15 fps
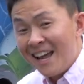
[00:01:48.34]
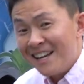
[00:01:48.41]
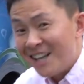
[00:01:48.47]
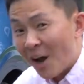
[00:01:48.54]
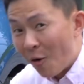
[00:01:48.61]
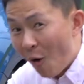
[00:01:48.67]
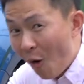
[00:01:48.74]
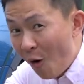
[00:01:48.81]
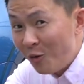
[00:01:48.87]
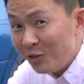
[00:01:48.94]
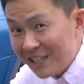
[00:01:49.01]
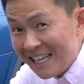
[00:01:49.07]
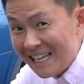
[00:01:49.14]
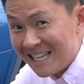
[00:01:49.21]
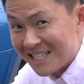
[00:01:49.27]
Now, all
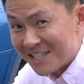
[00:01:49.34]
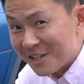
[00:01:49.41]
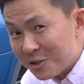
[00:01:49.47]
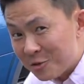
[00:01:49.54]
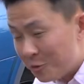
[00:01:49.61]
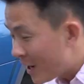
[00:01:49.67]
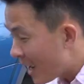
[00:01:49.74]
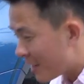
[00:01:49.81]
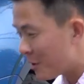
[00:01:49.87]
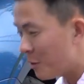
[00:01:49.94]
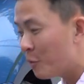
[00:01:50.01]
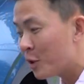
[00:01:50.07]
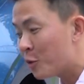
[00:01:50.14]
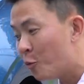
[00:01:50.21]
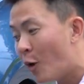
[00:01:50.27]
these, together
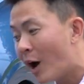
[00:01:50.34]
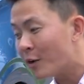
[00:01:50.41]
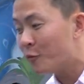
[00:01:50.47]
with what